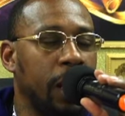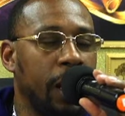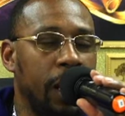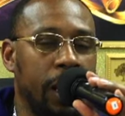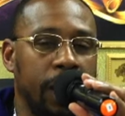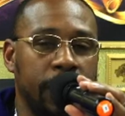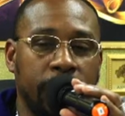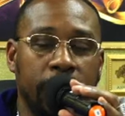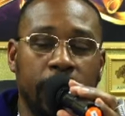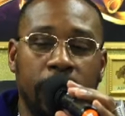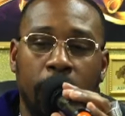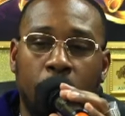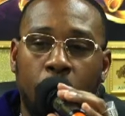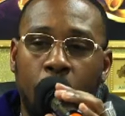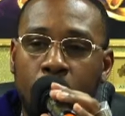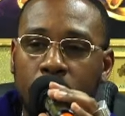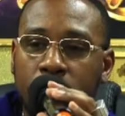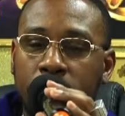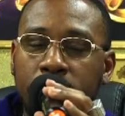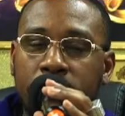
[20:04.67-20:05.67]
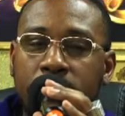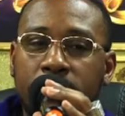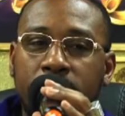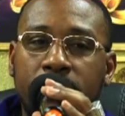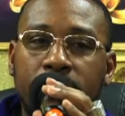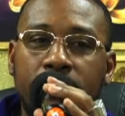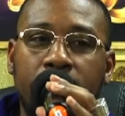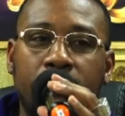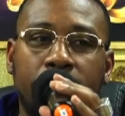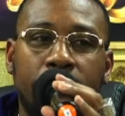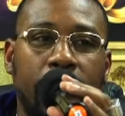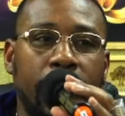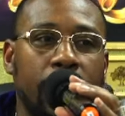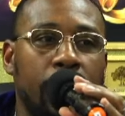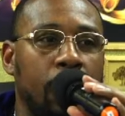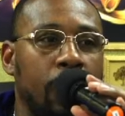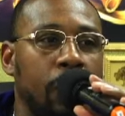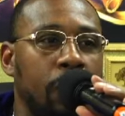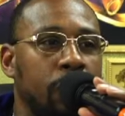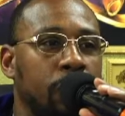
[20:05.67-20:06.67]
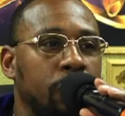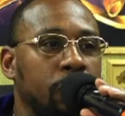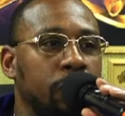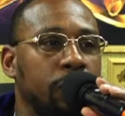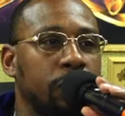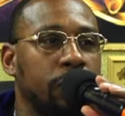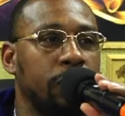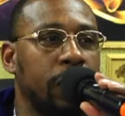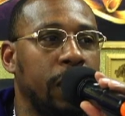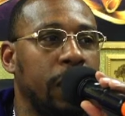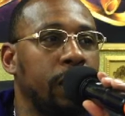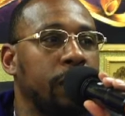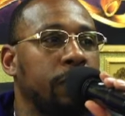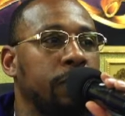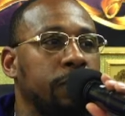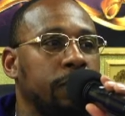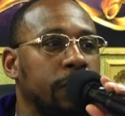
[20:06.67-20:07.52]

And then I walked in today and I'm like, oh, damn,